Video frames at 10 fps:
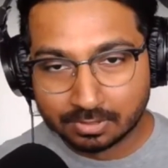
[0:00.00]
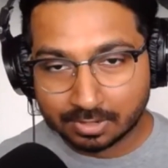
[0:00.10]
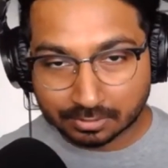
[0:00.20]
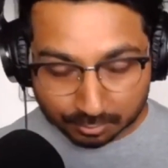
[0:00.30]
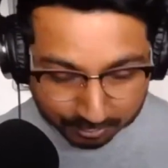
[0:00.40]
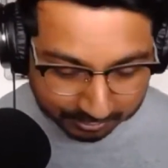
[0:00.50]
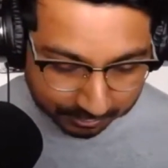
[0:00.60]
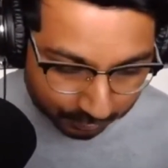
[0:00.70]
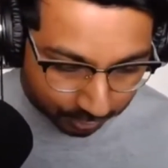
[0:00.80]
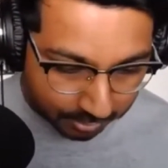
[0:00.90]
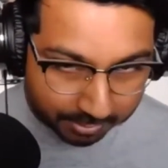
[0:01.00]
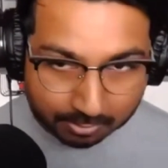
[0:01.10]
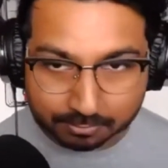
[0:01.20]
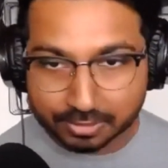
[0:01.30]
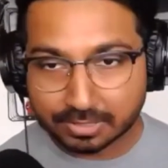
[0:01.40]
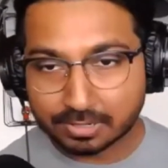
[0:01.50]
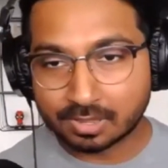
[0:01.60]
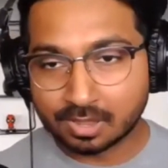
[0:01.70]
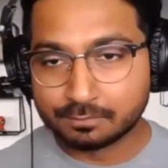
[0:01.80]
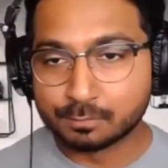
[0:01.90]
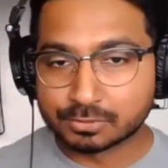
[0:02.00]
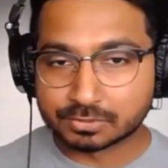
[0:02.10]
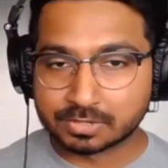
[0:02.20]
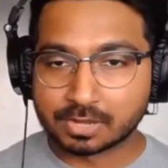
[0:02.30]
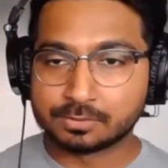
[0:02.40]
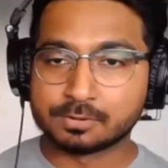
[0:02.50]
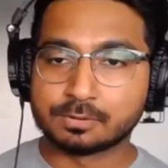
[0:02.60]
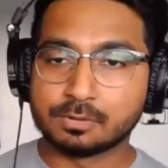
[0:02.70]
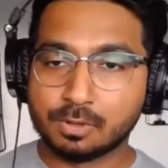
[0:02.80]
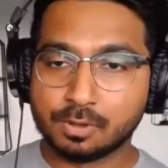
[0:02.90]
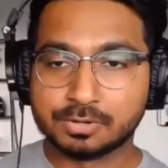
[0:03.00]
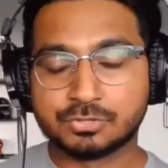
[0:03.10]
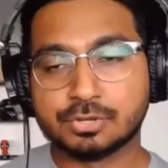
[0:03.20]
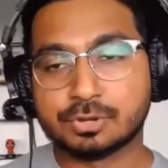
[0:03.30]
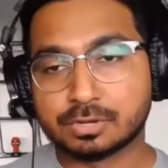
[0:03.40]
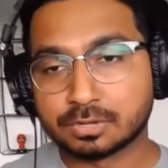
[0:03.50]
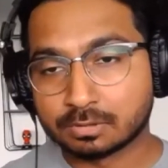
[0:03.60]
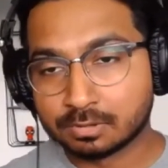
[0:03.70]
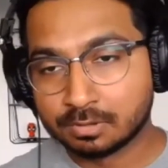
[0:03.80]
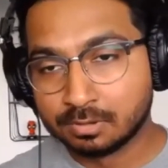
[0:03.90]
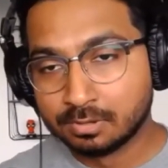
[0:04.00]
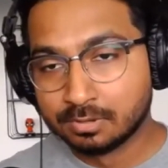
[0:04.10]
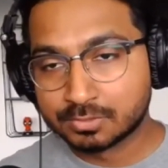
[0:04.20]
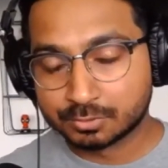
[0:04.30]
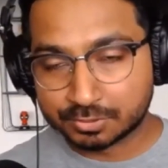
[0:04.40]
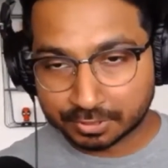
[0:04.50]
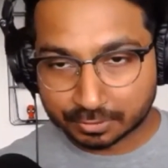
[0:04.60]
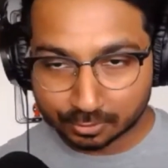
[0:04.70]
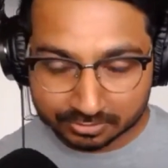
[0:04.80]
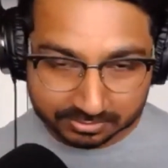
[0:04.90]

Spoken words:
And community is all about bringing everyone together on a journey. So technology